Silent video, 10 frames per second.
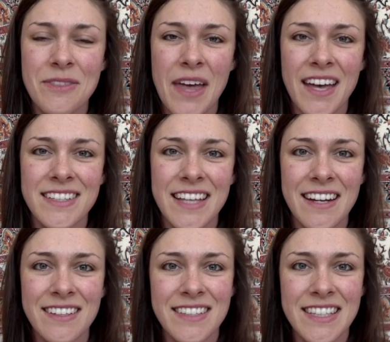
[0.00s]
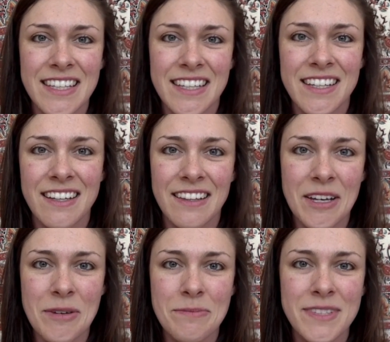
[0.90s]
as NLC
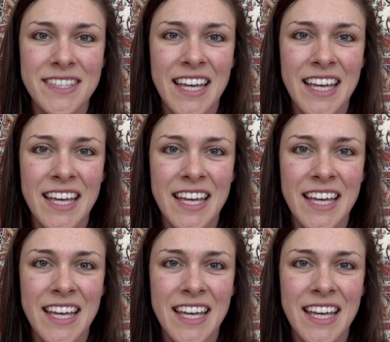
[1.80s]
alums.